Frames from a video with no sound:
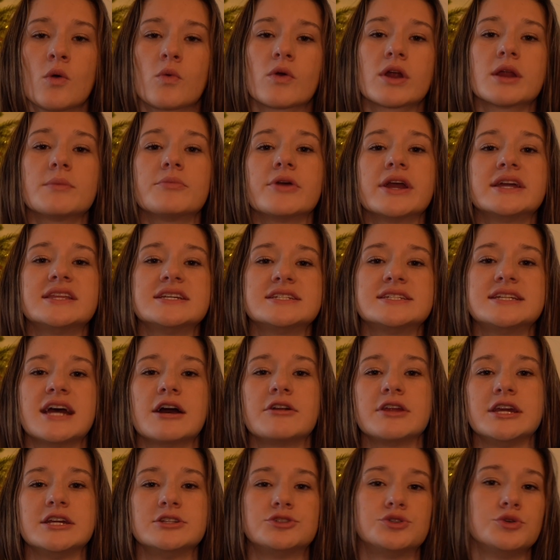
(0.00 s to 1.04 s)
We're going to break this
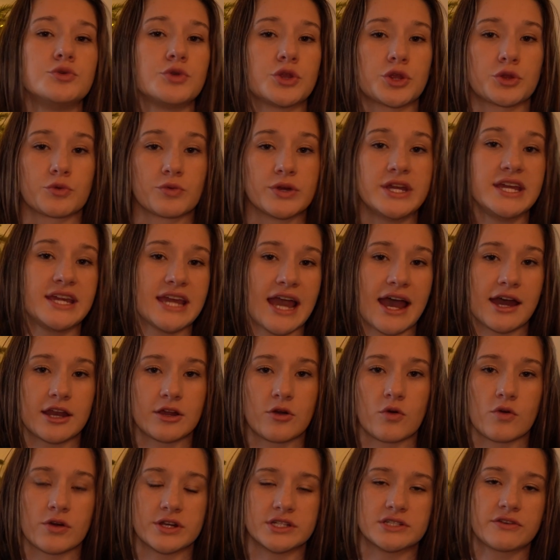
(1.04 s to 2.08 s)
down into 3
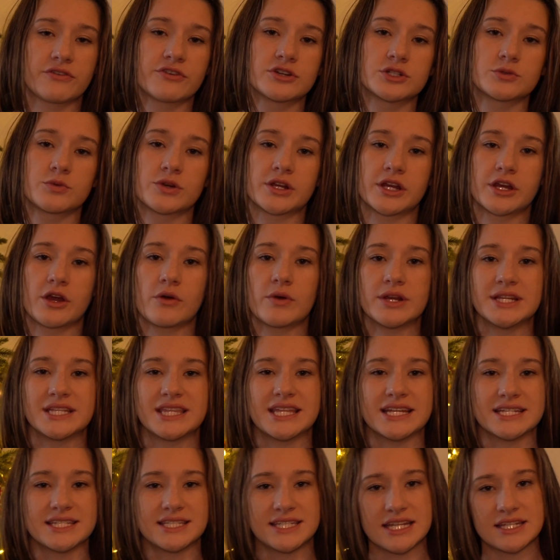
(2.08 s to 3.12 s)
categories. First, we're going to go into
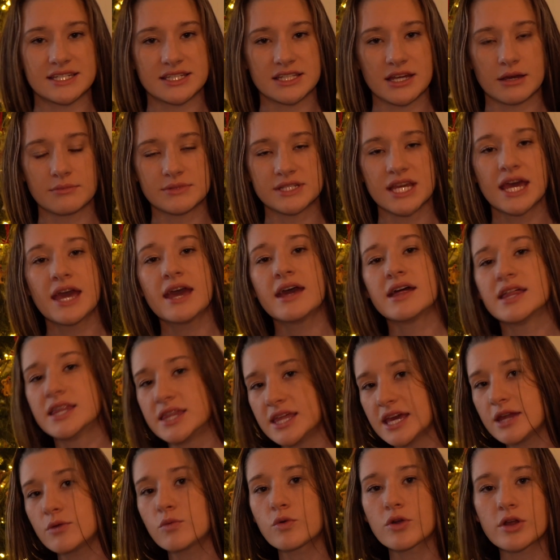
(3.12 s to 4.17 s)
the systems,
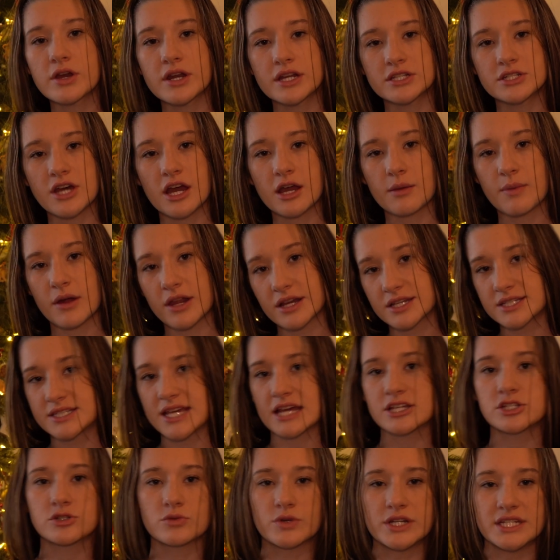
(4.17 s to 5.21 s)
then we're going to talk about
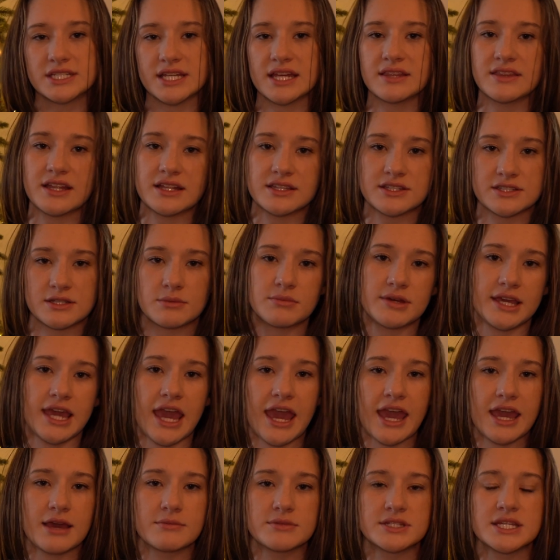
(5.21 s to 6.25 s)
accessories, and then some
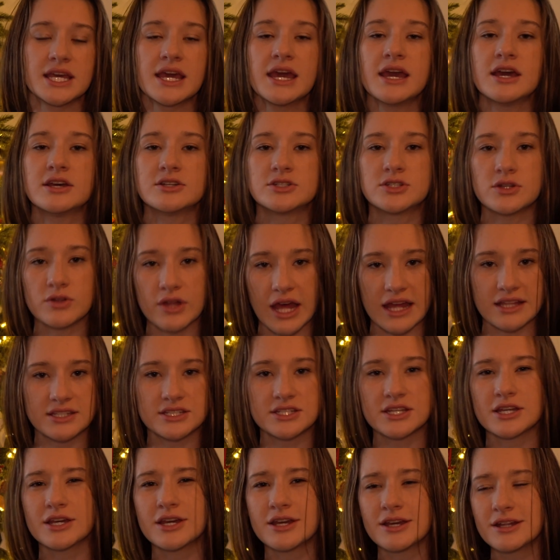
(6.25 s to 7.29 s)
games. So
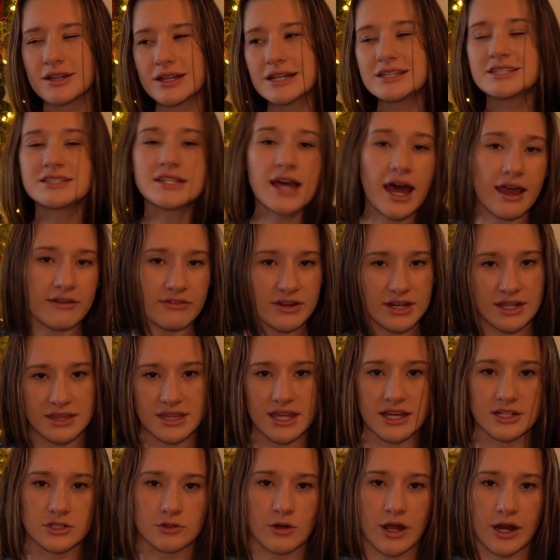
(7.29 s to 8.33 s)
let's dive into
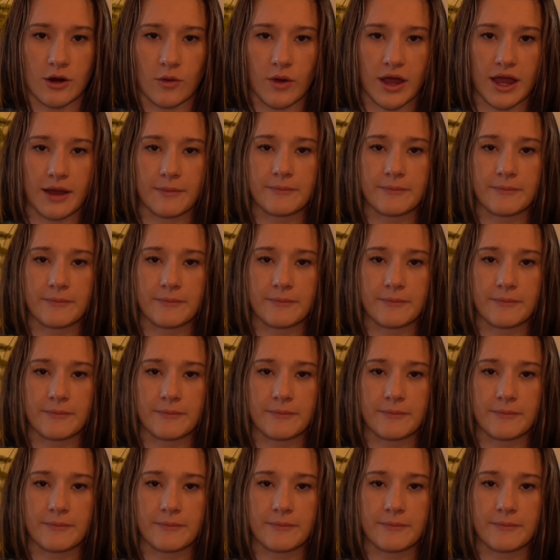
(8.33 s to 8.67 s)
things right away.